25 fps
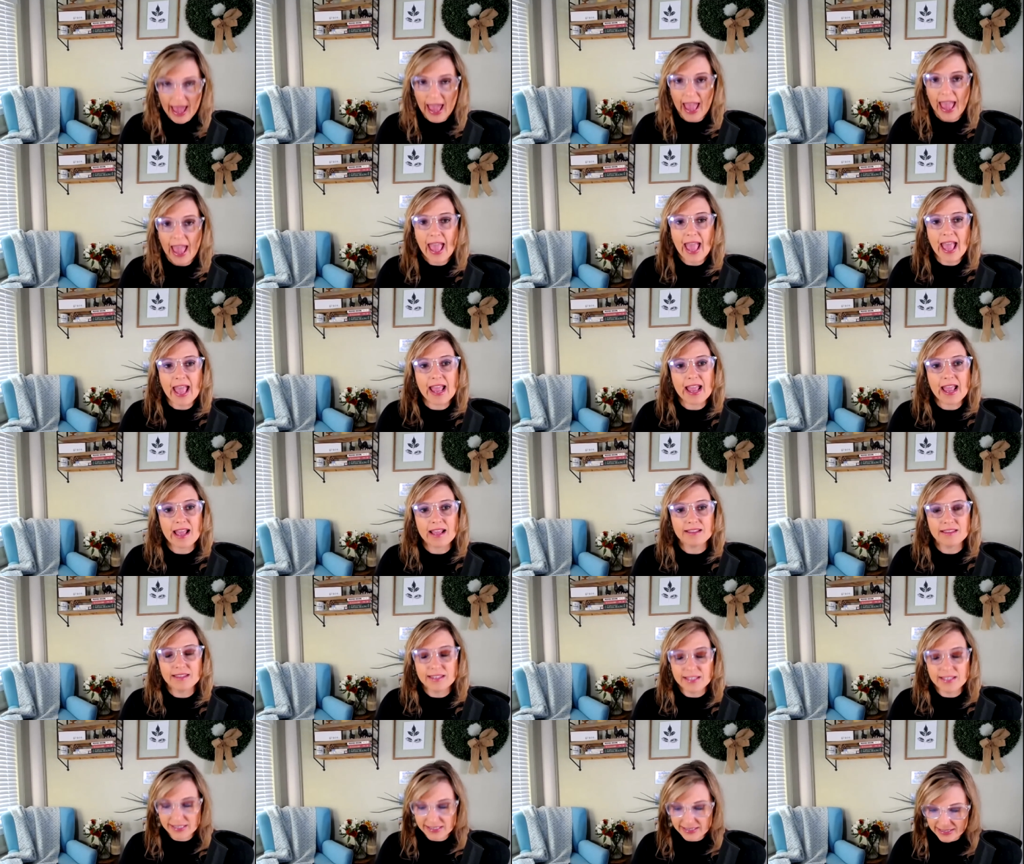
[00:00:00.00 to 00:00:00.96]
And
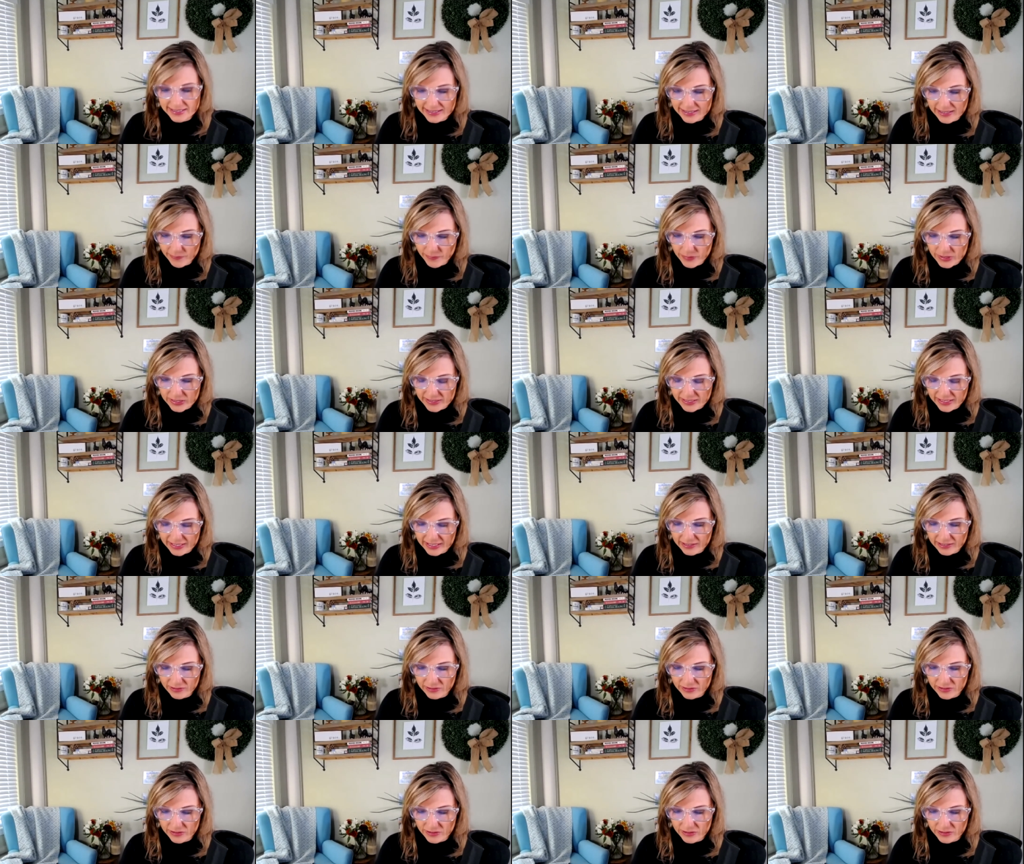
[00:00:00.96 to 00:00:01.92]
this
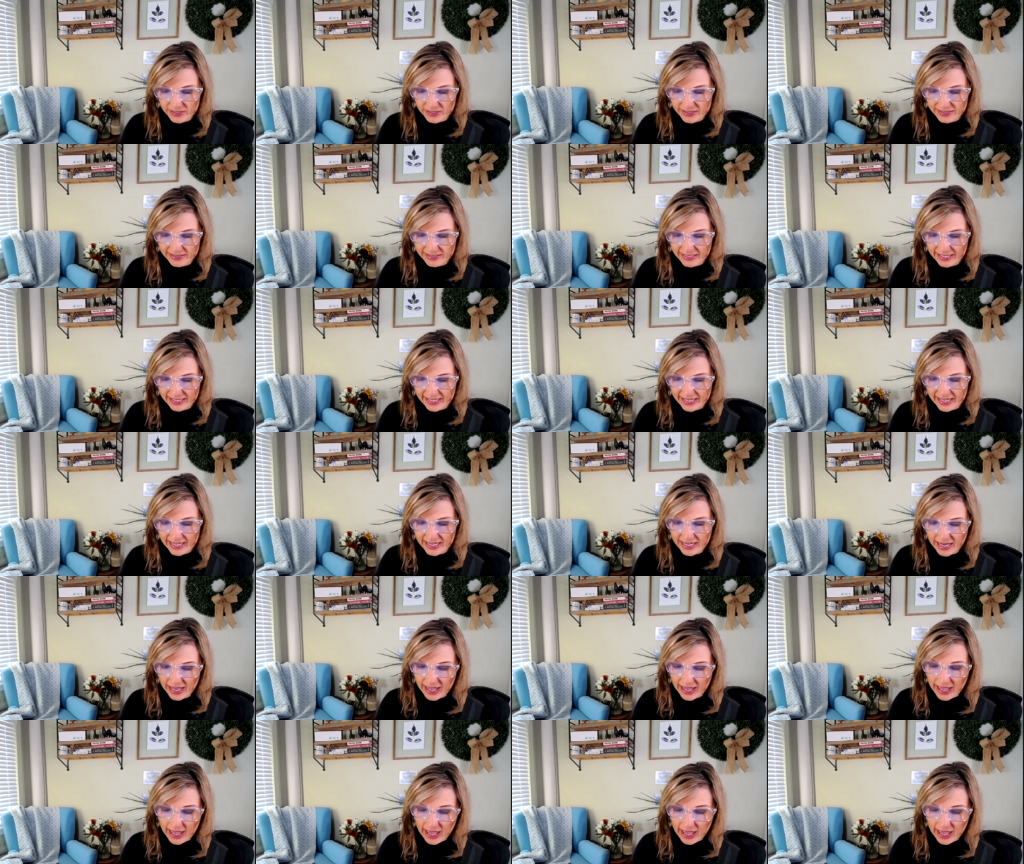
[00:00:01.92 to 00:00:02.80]
particular study